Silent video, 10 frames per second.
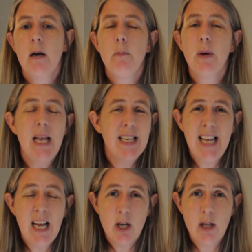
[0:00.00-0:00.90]
But he's
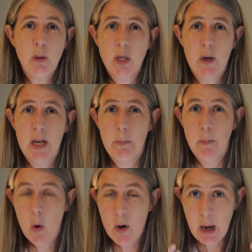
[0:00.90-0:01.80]
not close so he could
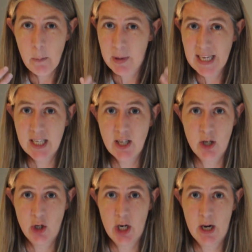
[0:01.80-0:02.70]
pour down blessings
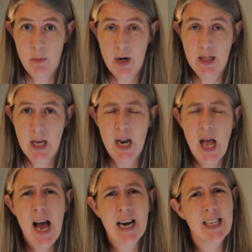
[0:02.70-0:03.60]
on Jacob right then,
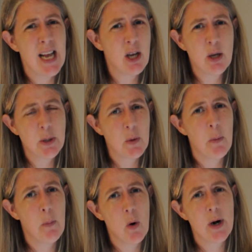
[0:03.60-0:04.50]
and he's not close so he
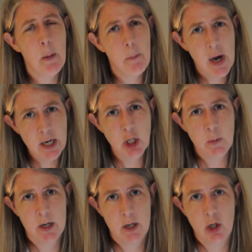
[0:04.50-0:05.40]
can pour down
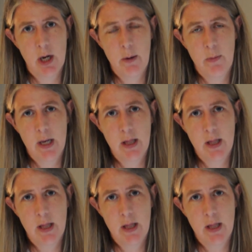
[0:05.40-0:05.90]
punishment on Jacob right